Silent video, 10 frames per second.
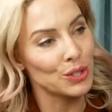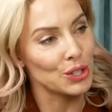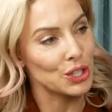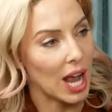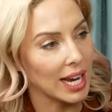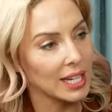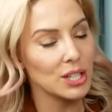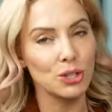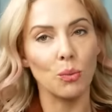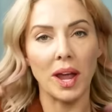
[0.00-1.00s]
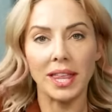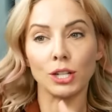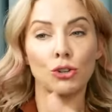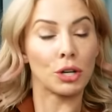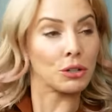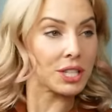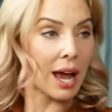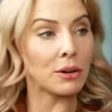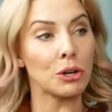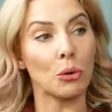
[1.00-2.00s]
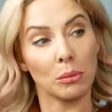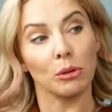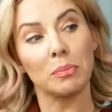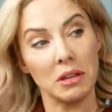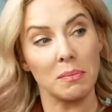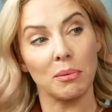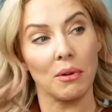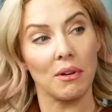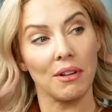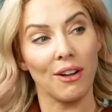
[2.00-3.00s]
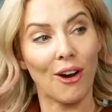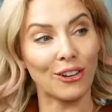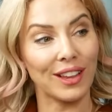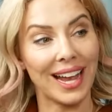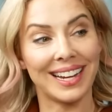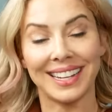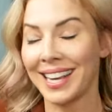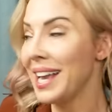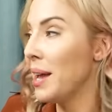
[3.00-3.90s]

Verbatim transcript: in science, the way they trickle down normal people are like